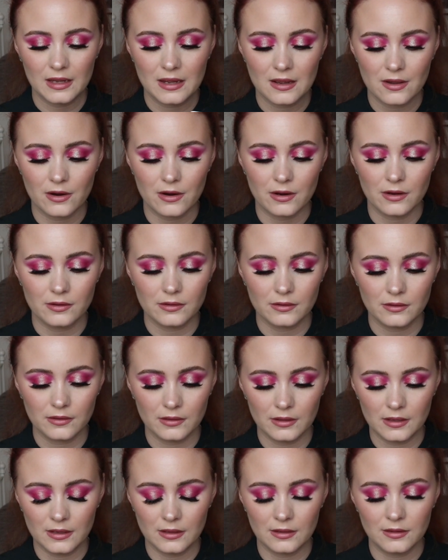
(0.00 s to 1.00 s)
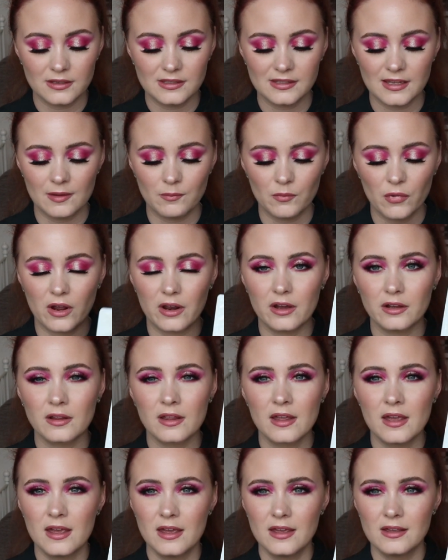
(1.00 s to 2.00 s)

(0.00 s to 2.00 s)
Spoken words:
They are the same product,